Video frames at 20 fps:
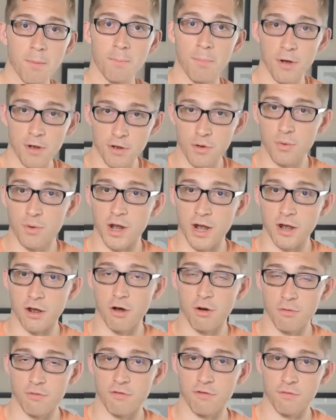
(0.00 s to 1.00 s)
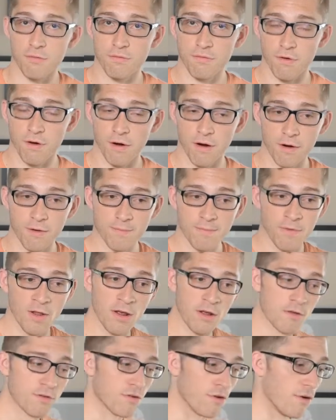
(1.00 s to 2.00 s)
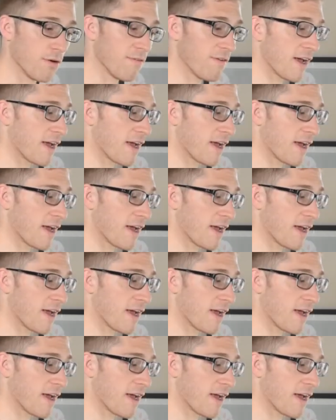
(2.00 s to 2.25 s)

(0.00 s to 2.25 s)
But you can go too far. So if